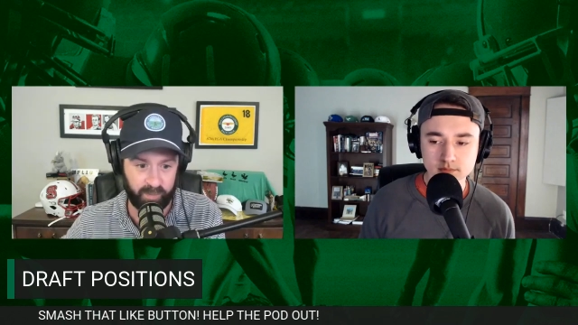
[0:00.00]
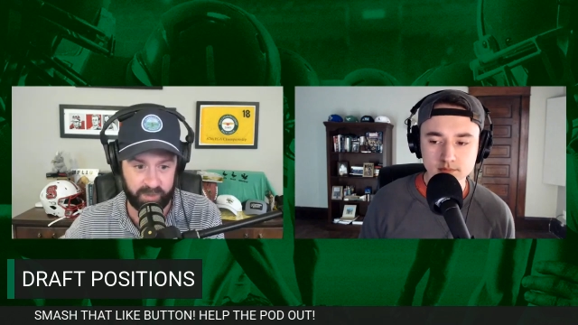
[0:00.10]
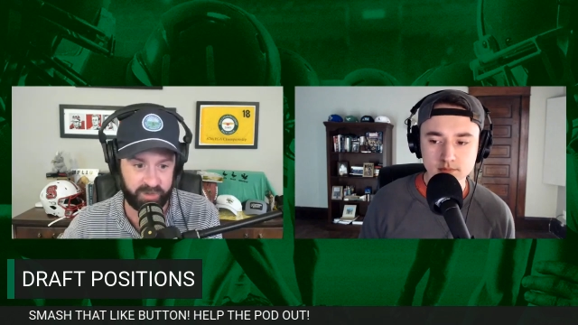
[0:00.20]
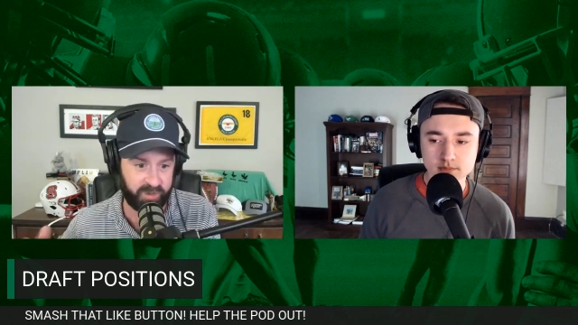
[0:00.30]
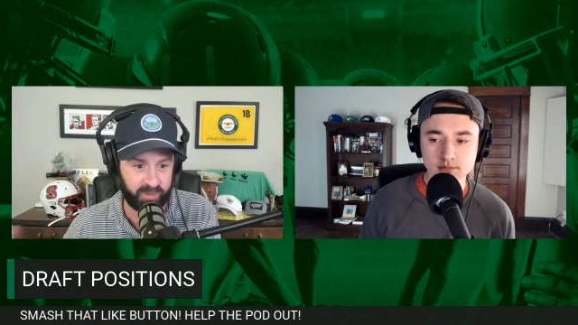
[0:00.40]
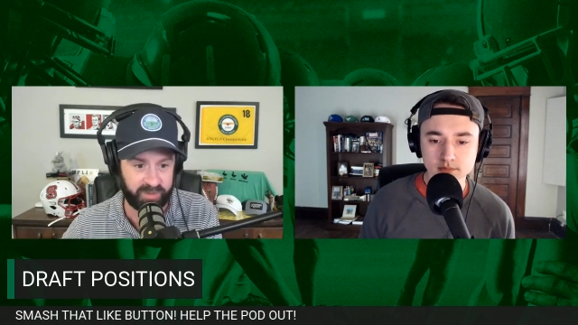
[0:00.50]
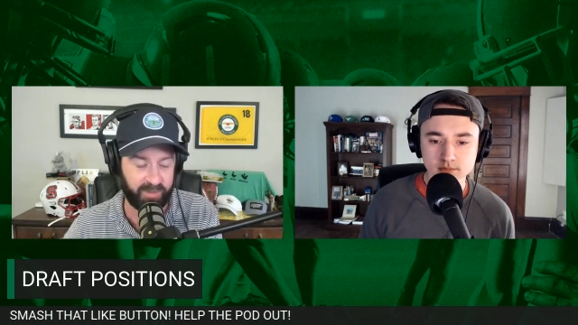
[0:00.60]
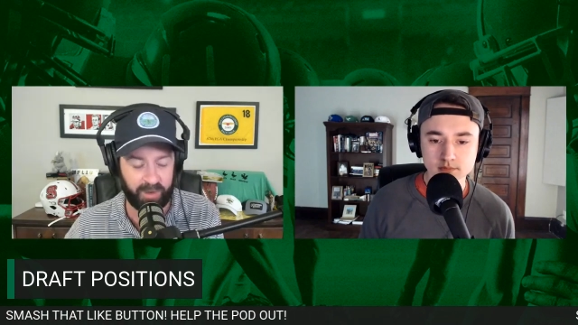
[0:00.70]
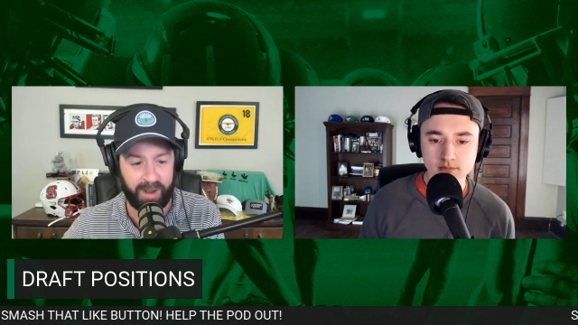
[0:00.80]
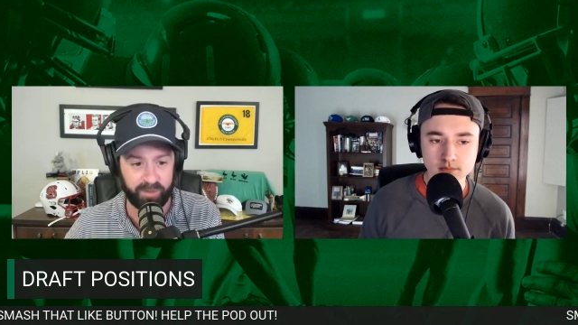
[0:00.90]
Speaker 1: was due
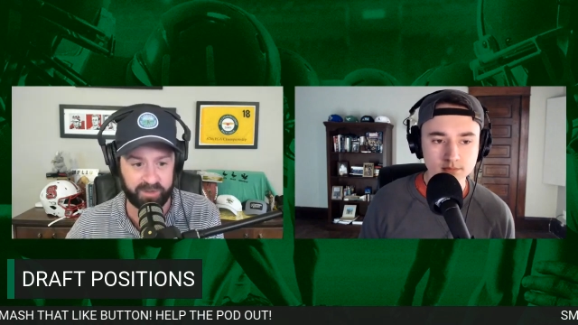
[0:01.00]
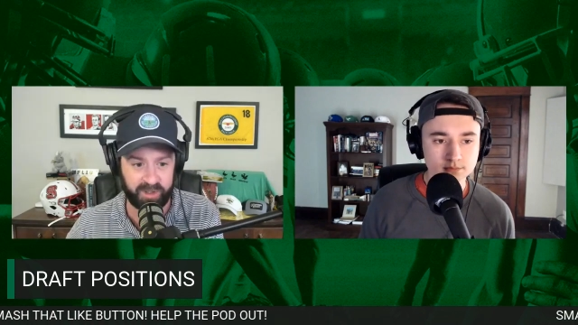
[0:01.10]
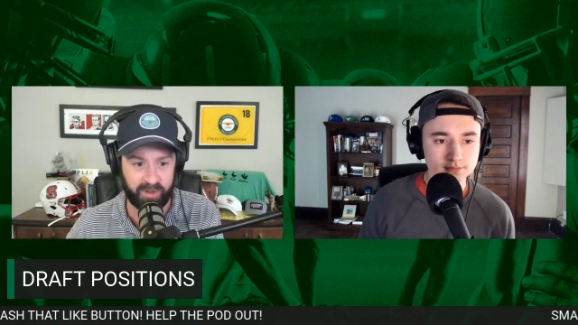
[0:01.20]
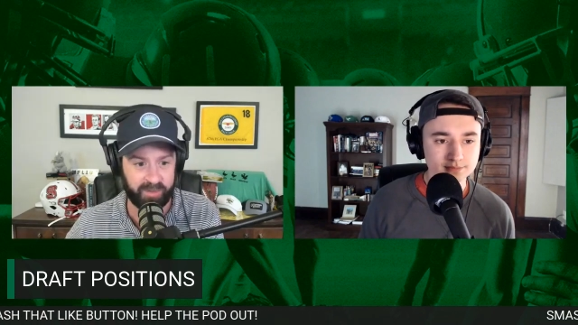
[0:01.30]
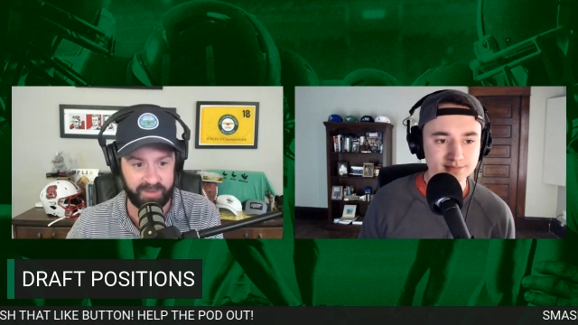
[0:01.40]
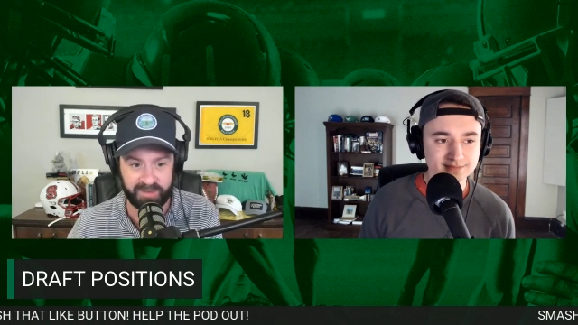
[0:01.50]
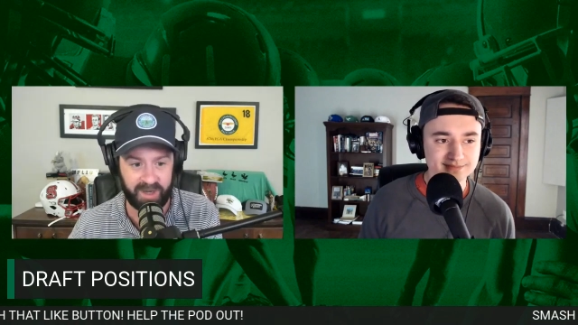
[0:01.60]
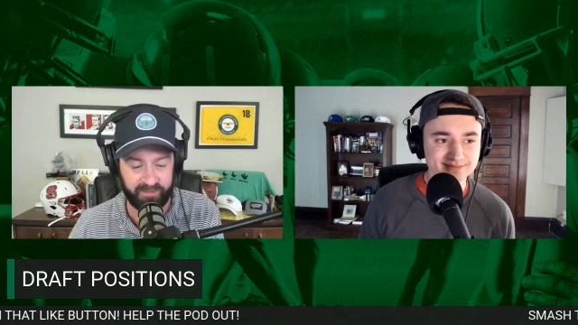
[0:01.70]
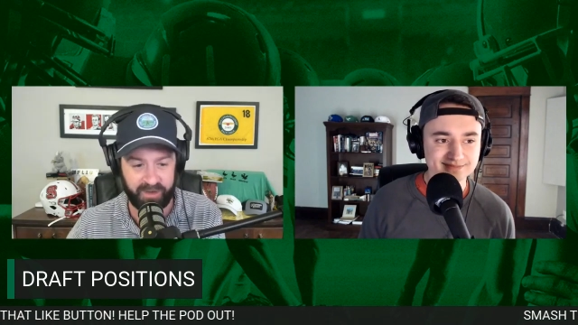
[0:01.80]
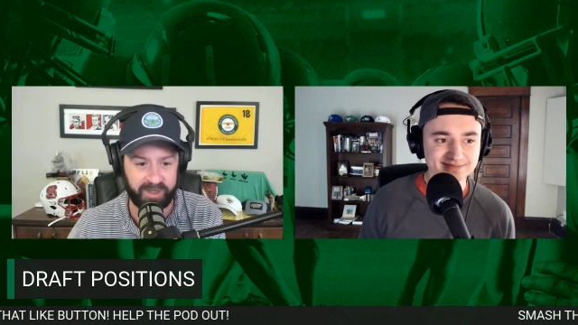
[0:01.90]
several hours ago and is
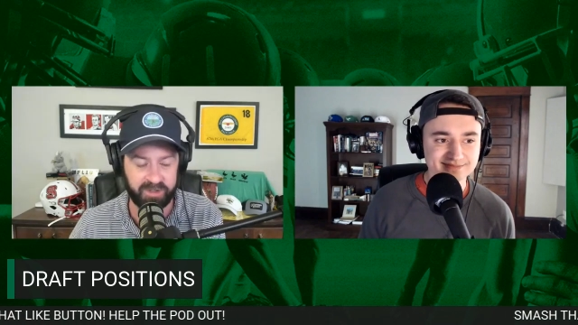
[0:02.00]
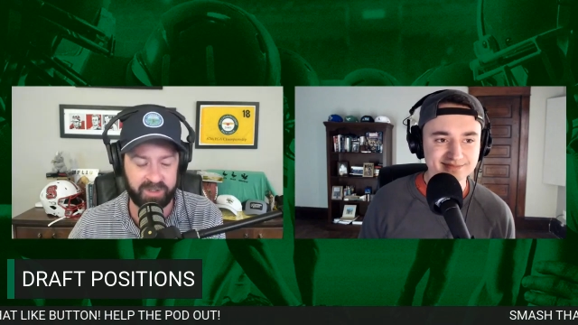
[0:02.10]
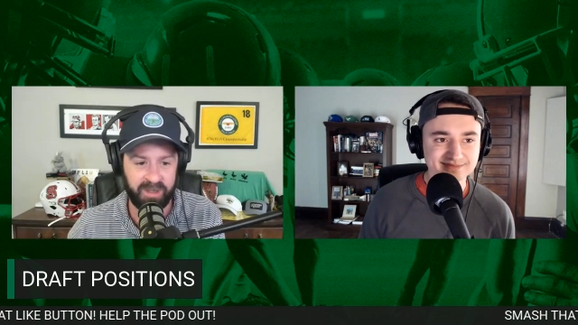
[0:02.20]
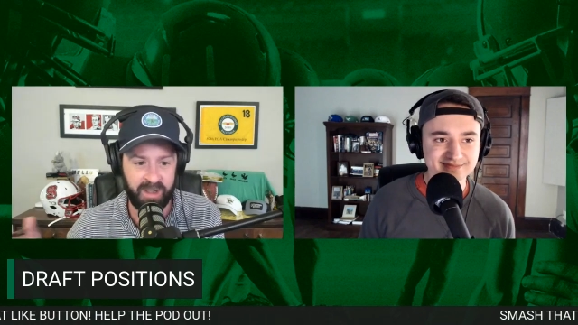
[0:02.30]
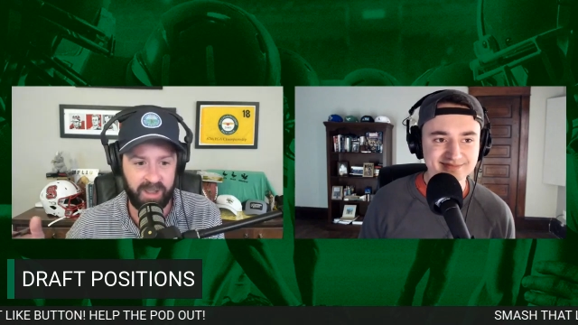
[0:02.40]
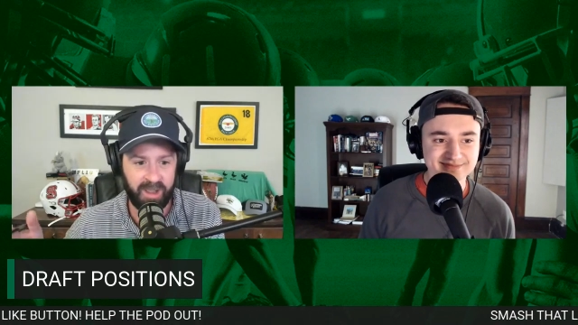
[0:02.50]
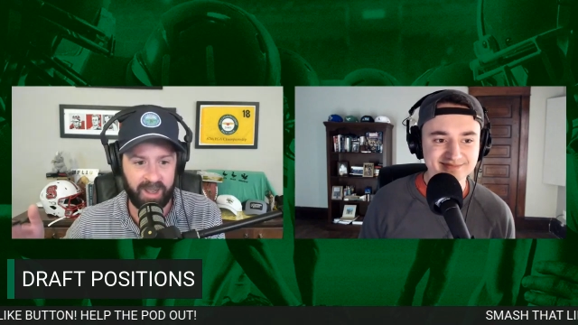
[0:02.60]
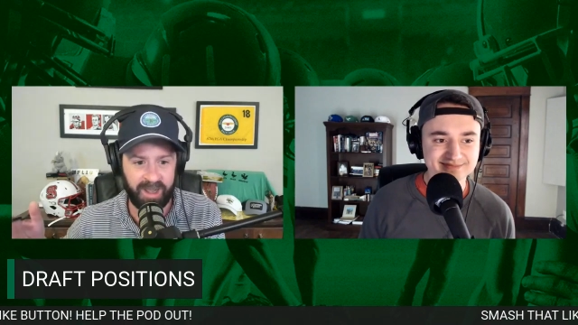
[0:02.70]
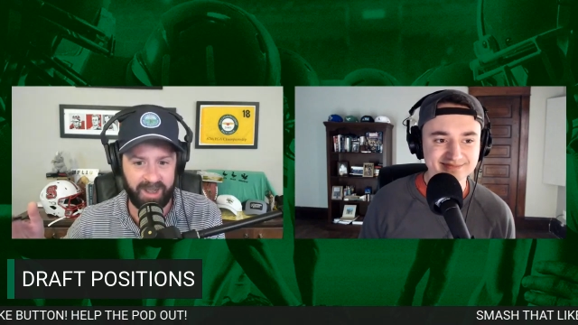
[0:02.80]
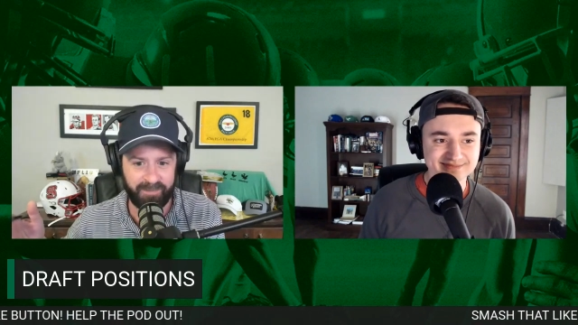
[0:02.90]
not finished,
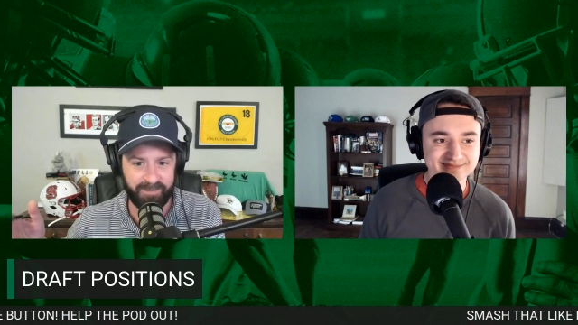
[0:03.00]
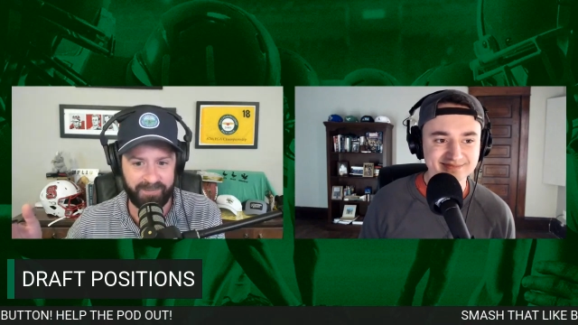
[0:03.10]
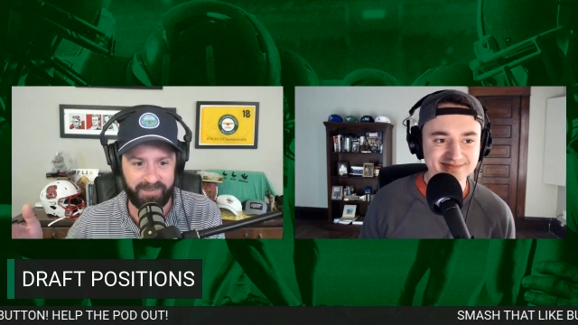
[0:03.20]
um,